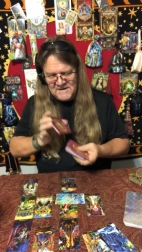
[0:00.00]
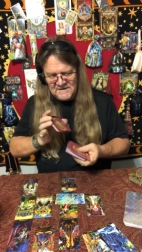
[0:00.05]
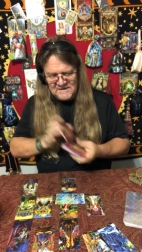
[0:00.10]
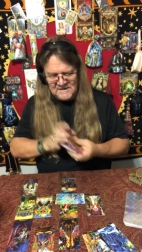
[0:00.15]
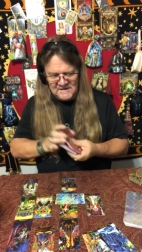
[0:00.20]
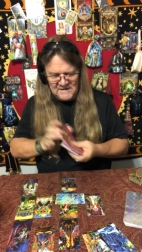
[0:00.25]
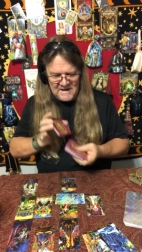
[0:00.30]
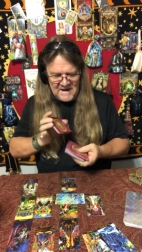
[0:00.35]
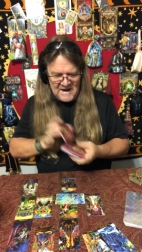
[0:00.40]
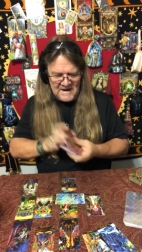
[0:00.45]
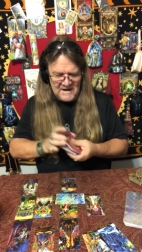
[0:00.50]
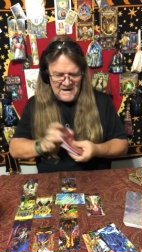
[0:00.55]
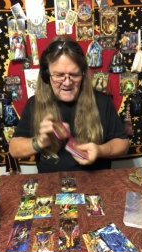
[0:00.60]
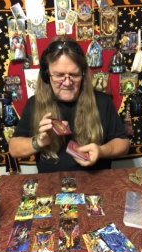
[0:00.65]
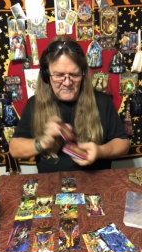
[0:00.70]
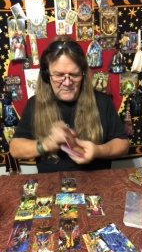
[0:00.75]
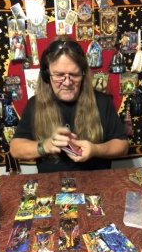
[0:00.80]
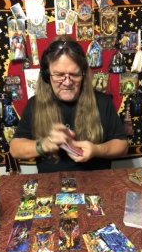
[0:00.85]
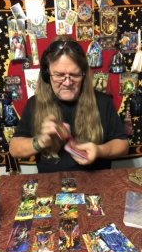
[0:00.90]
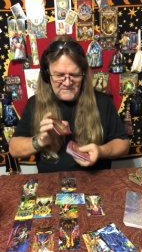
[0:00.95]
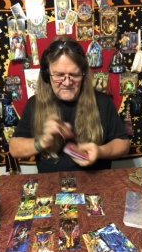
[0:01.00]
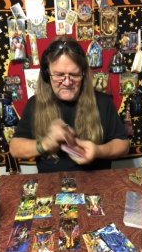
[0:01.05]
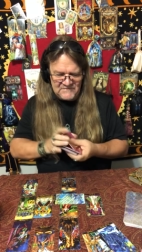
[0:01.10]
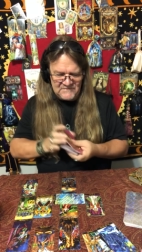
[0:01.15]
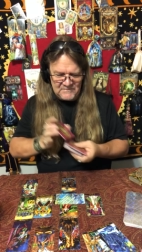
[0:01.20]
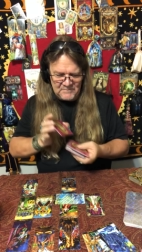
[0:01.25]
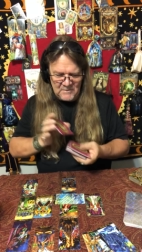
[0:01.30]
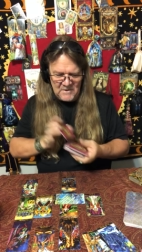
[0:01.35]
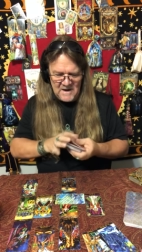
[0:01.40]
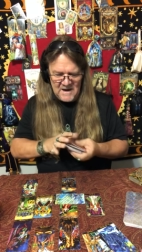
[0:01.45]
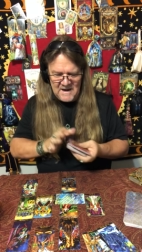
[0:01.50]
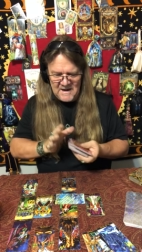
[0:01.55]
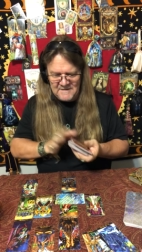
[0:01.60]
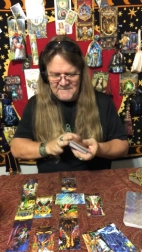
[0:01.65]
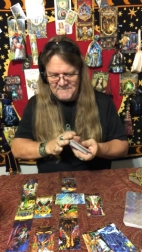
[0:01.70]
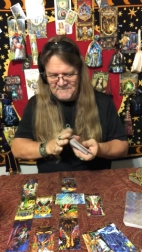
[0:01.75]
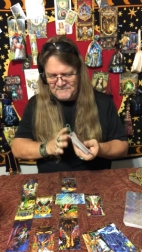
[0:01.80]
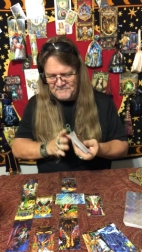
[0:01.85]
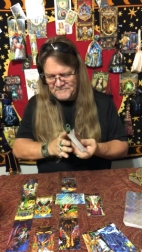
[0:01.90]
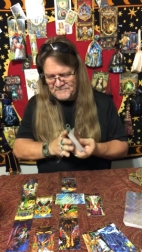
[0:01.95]
that line up with this
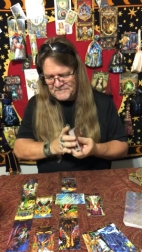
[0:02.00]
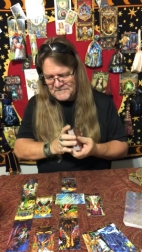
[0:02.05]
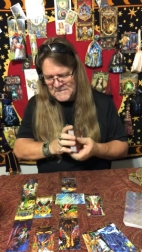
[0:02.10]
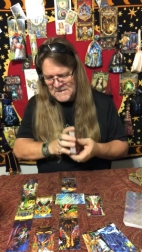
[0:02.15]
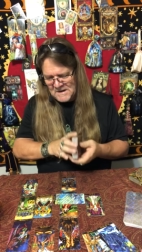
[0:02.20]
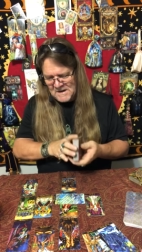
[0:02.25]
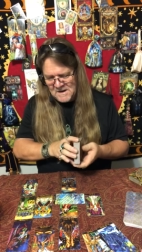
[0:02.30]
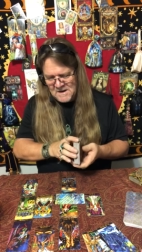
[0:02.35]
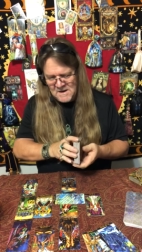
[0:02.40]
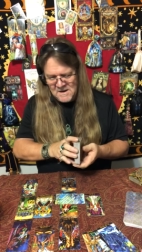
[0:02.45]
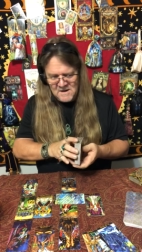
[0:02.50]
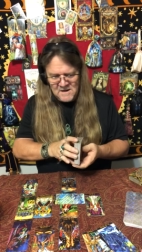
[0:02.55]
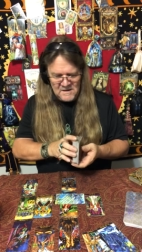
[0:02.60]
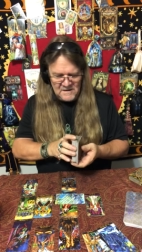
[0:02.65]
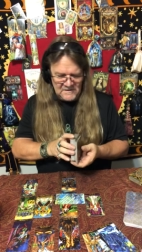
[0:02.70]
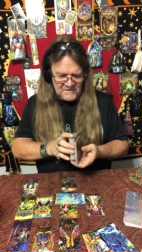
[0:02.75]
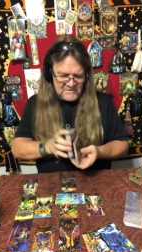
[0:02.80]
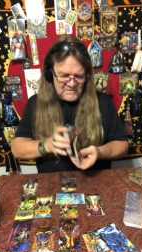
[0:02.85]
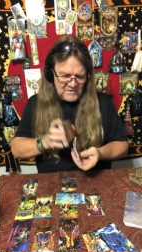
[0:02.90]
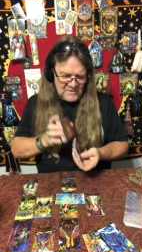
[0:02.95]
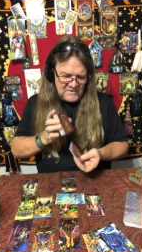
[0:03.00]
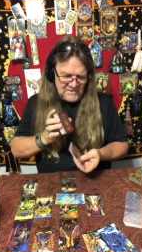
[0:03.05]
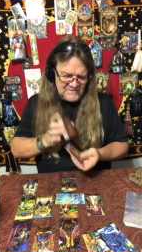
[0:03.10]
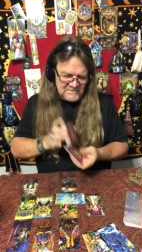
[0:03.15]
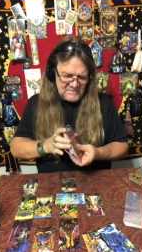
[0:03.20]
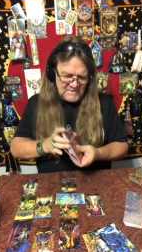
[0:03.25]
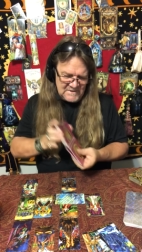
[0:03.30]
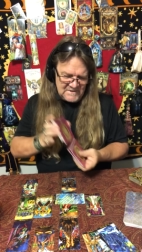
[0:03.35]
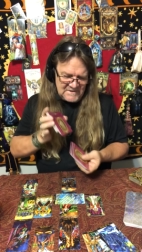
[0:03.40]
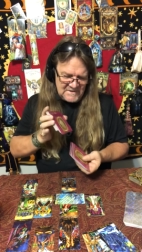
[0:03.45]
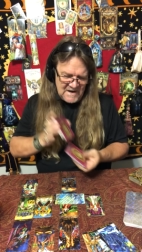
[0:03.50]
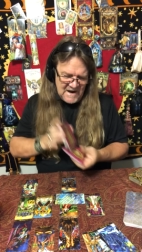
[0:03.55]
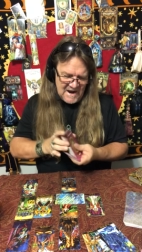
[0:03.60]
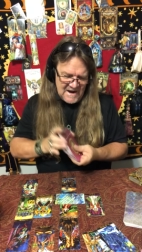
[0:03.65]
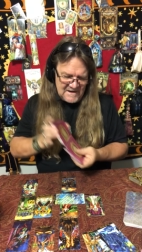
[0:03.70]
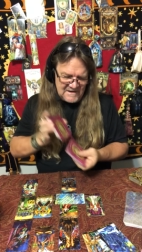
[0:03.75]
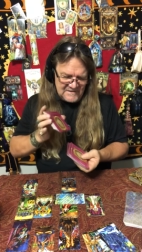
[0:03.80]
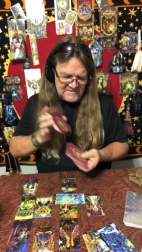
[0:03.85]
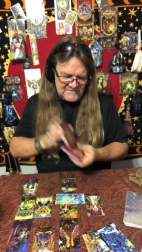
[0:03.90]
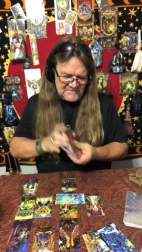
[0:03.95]
spread. Encouragement,
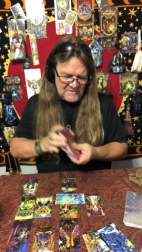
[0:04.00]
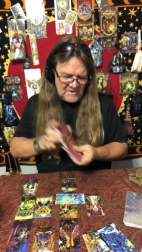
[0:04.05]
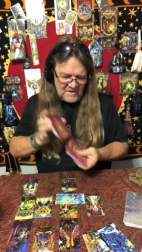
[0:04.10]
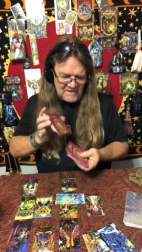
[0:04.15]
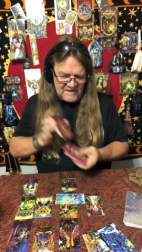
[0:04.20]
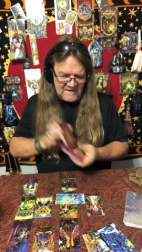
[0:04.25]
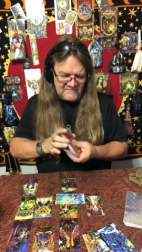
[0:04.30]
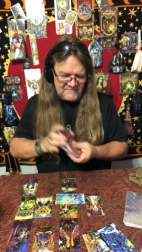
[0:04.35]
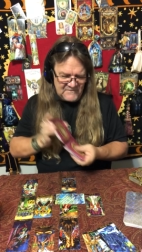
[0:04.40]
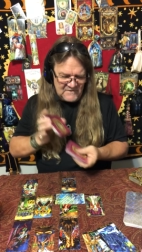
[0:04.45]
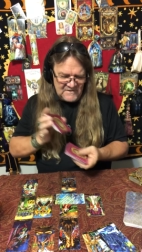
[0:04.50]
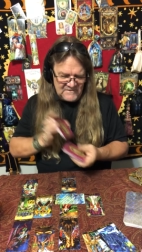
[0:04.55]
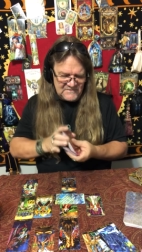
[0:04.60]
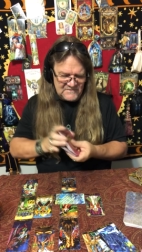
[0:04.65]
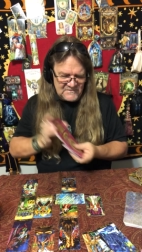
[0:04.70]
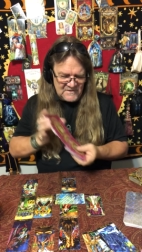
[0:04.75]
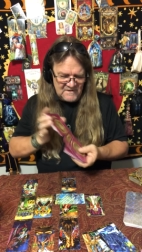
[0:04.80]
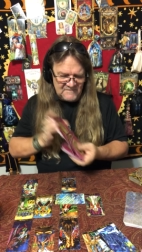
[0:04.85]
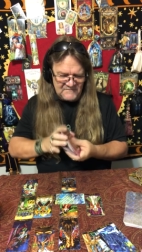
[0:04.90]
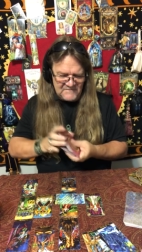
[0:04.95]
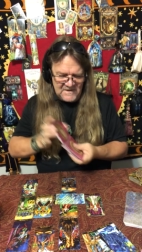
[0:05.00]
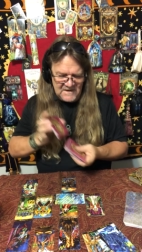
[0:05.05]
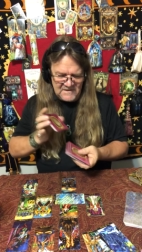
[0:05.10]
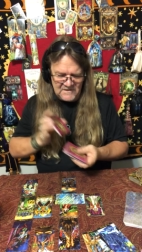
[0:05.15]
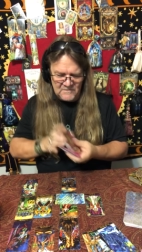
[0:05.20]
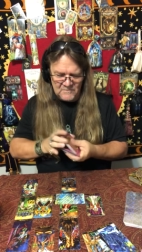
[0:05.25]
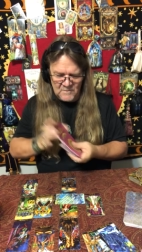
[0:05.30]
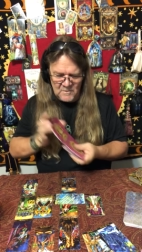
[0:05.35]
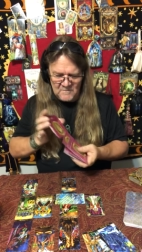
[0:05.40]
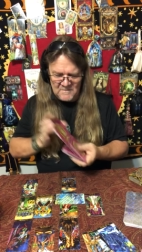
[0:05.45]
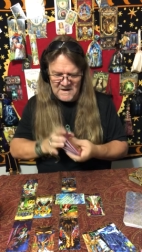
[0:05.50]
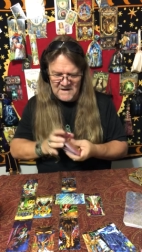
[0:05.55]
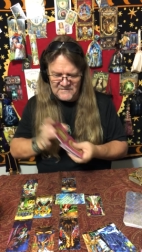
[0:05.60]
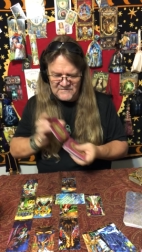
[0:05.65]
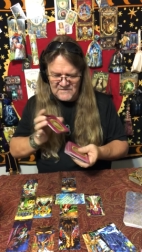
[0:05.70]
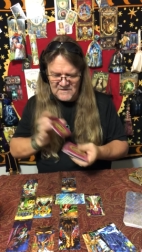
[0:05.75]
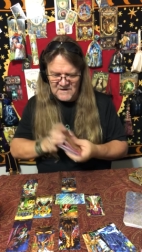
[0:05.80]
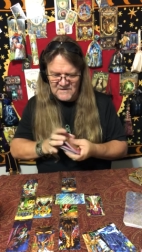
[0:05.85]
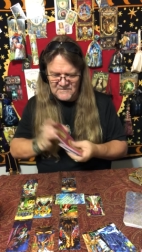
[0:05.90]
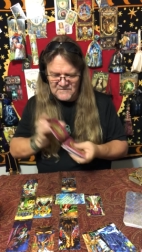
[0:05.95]
guidance, all that fun stuff. Thank you,
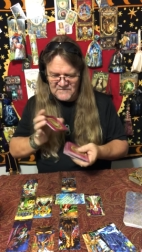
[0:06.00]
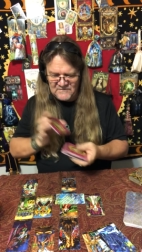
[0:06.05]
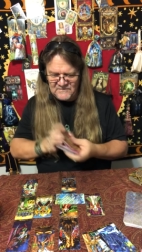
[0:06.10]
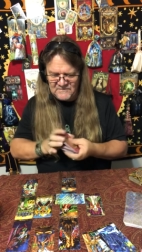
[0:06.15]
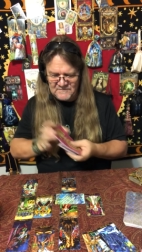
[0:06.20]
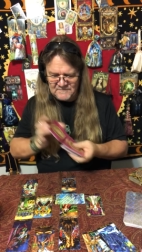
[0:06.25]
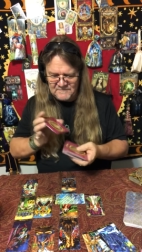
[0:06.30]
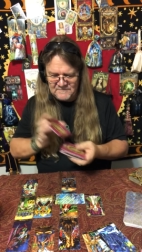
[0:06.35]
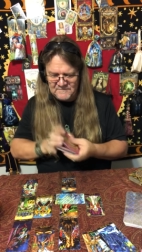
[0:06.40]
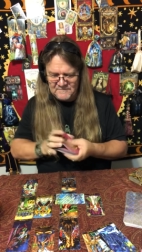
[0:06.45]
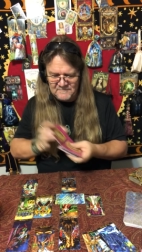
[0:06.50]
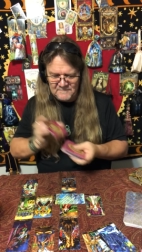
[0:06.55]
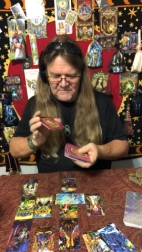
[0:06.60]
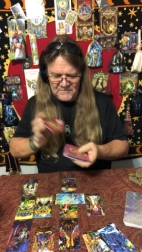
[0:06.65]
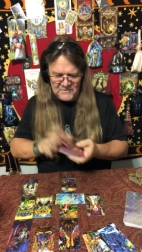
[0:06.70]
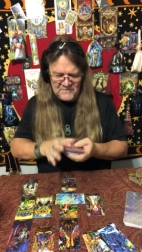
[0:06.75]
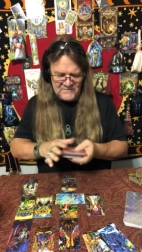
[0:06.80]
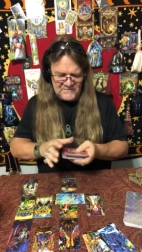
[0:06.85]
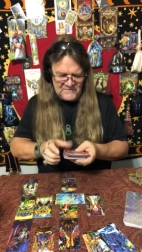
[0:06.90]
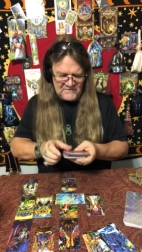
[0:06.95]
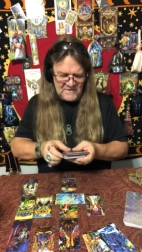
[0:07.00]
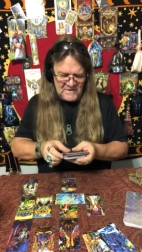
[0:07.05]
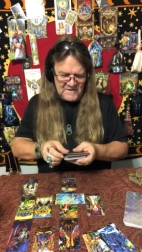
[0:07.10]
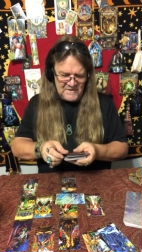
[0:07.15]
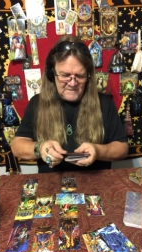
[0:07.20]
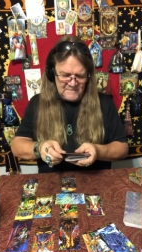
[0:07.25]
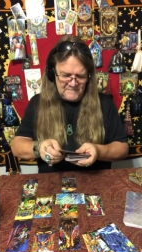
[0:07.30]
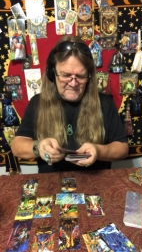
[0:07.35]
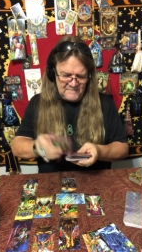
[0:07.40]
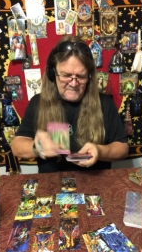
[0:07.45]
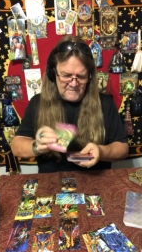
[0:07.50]
romance angels. Appreciate it.